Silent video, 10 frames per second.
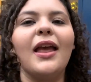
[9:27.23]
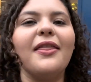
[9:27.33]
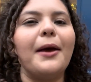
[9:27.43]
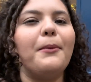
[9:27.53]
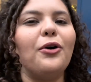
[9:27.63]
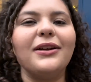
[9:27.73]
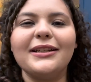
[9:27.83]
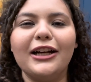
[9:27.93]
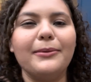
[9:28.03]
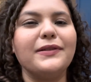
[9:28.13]
That mocha
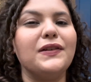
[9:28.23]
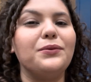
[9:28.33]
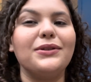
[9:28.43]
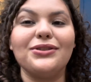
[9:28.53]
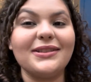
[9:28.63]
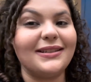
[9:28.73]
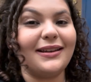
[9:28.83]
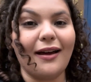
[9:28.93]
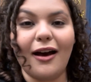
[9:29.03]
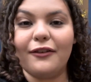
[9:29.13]
tiramisu was just
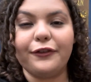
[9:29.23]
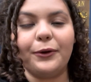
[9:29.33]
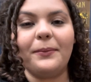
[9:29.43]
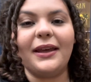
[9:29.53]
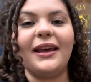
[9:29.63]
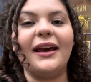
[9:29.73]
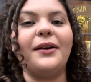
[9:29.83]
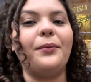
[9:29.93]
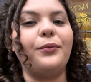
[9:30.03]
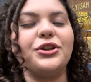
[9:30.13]
not for me. I
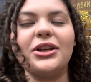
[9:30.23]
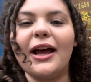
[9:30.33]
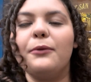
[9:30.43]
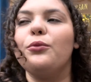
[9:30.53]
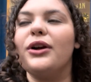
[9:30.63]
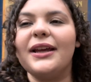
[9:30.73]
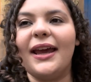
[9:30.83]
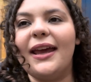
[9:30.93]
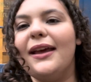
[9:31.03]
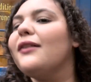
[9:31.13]
wish it had more
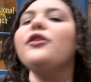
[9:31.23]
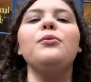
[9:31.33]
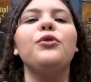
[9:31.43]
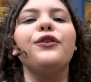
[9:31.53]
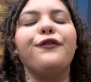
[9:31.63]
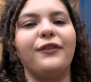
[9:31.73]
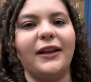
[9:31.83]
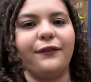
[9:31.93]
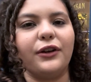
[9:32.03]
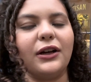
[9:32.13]
cake, a little more
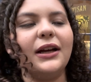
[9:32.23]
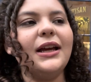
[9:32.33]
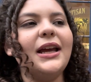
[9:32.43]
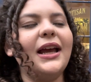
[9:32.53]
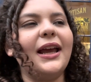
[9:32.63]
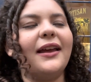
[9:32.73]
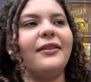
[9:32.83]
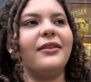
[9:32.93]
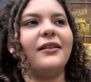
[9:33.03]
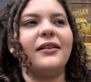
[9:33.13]
flavor in
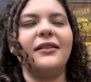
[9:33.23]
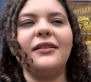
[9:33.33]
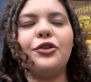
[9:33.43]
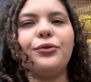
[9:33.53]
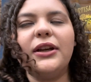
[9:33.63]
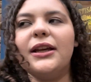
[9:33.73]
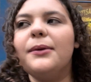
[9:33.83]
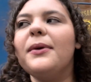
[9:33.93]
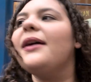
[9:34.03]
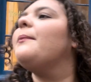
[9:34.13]
the
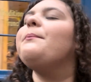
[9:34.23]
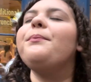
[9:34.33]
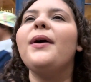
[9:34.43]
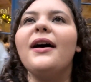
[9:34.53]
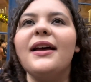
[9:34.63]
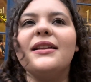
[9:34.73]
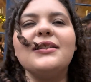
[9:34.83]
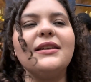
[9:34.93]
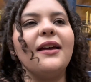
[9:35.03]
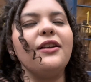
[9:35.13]
cream, but
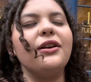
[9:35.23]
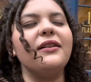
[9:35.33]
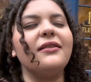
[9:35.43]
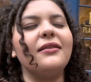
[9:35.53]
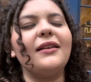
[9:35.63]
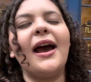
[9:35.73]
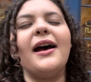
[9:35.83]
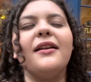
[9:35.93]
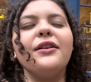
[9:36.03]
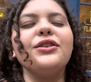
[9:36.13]

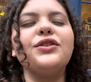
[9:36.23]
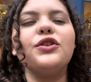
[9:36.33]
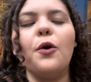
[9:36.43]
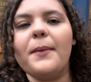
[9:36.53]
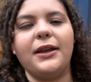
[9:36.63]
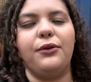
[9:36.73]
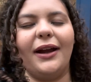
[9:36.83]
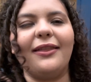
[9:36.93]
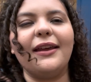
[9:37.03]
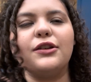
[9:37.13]
there's so many
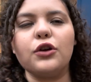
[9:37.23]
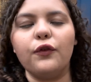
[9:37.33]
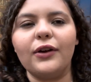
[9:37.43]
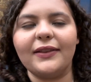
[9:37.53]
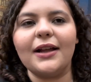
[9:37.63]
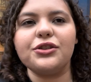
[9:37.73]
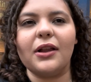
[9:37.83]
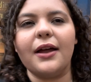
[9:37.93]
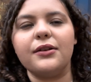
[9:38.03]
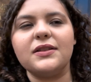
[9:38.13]
great things over at that
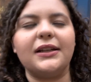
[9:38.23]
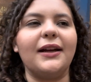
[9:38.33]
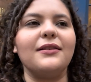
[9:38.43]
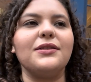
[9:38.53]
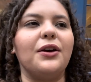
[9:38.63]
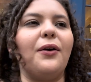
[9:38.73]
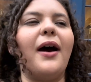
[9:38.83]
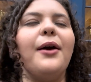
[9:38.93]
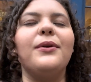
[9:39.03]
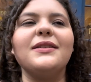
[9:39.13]
gelato stand, so
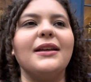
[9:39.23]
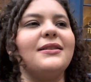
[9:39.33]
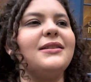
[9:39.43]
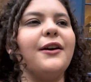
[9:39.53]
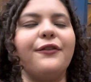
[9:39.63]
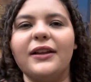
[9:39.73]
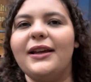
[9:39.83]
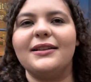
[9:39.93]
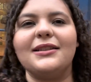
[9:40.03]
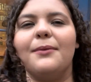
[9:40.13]
I would say definitely
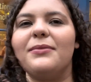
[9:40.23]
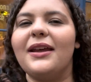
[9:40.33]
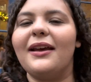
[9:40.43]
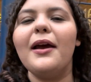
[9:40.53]
get something